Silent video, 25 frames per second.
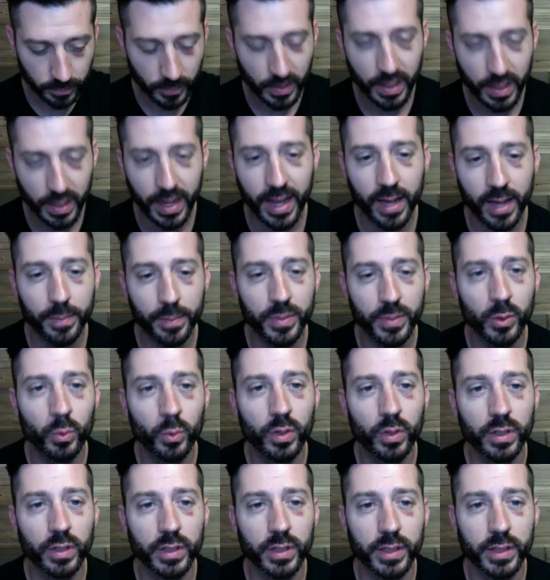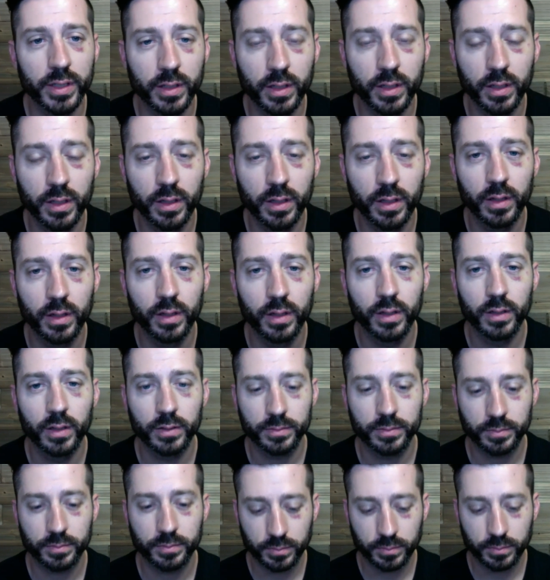I'd be willing
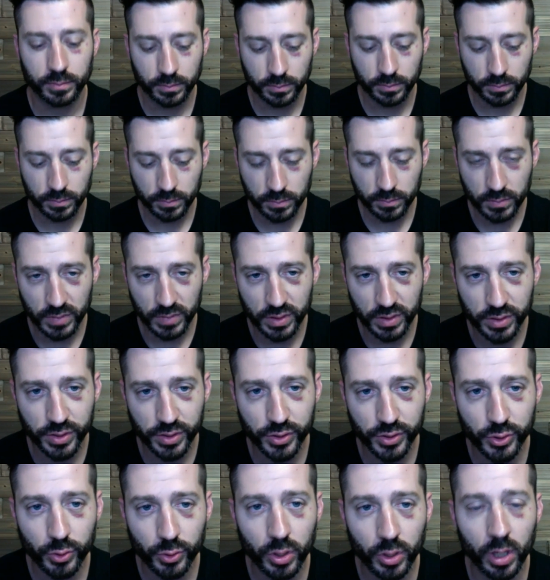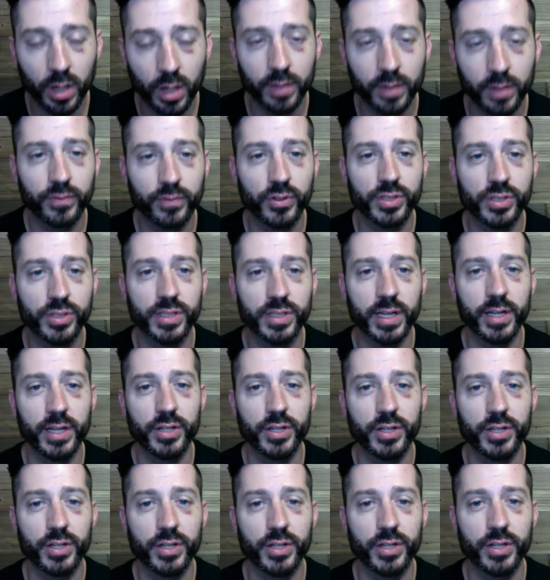to do
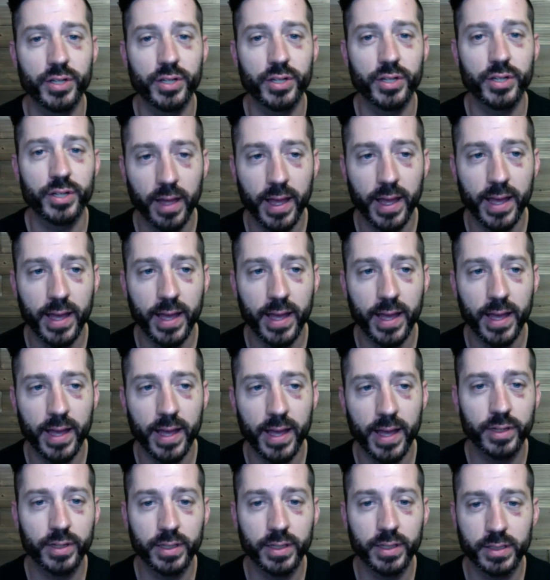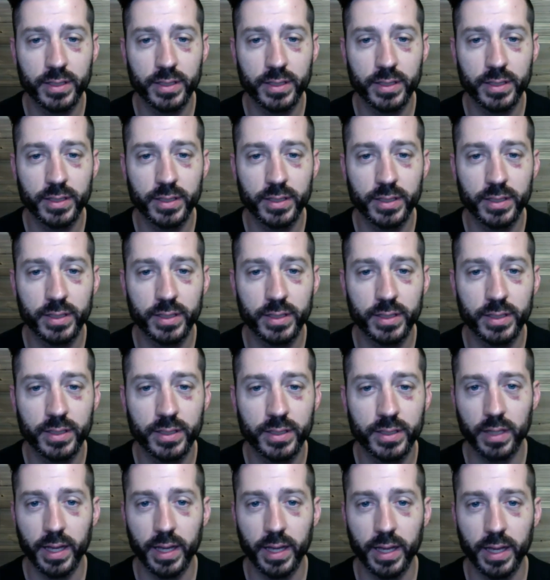conversations every single
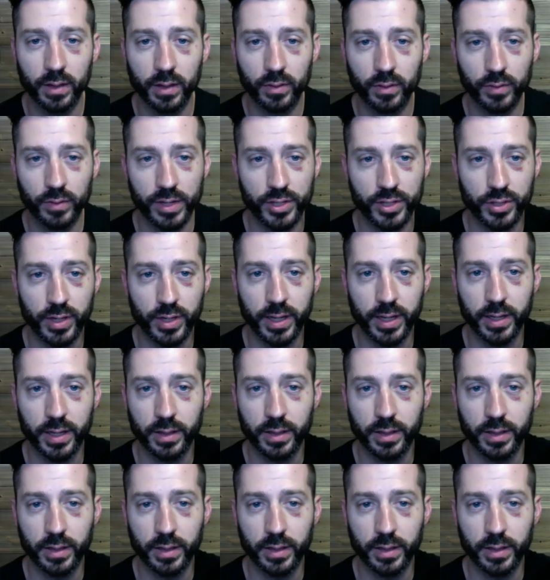day? Raise your hand.